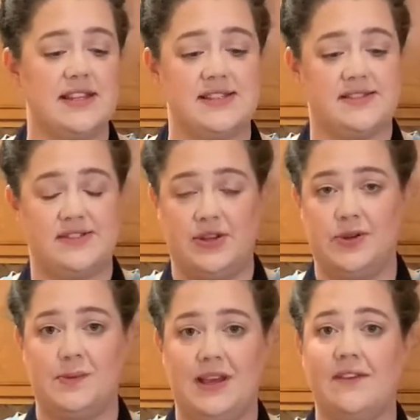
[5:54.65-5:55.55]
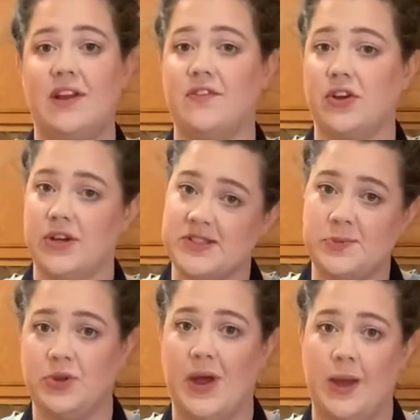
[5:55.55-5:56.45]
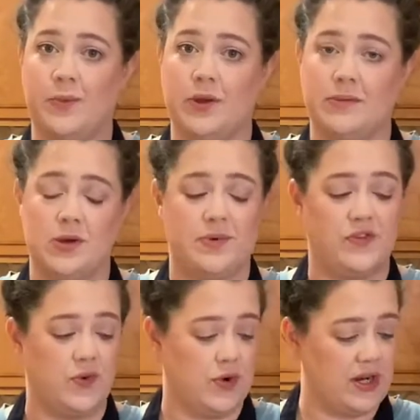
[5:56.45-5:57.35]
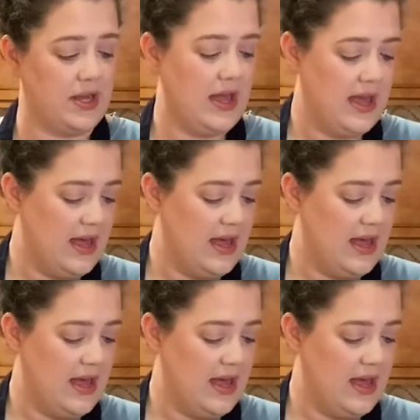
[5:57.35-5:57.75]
This is new to me. I've never cooked a Blue Apron meal before.